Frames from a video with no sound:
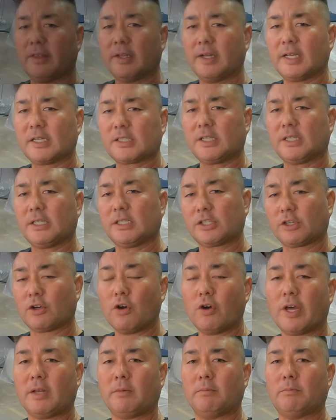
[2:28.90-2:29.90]
the next thing is to
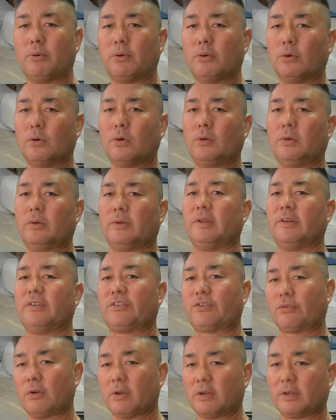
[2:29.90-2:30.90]
go ahead and pull the
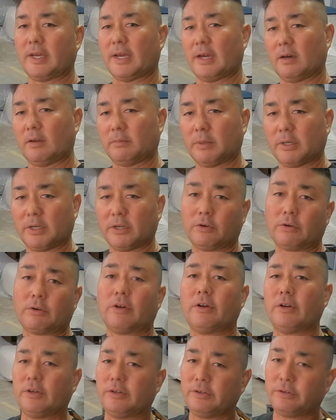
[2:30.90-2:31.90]
trunk out. But in
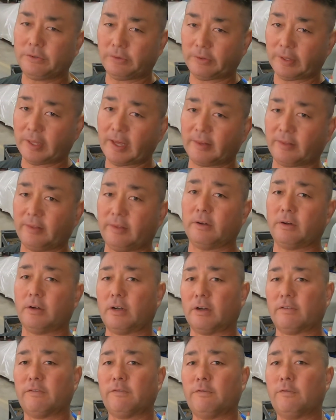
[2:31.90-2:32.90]
order to do that, there
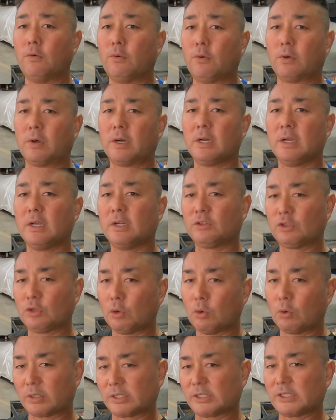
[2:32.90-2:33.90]
are 4
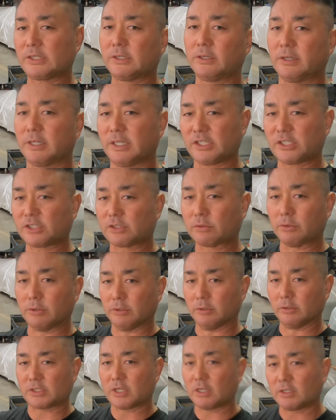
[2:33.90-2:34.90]
Torx 30
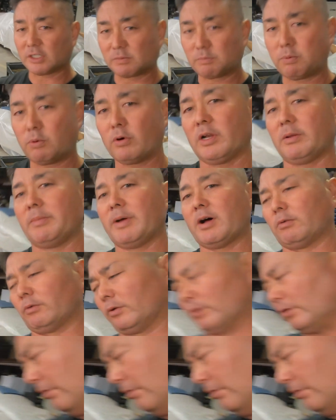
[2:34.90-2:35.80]
screws. I'll just point them out real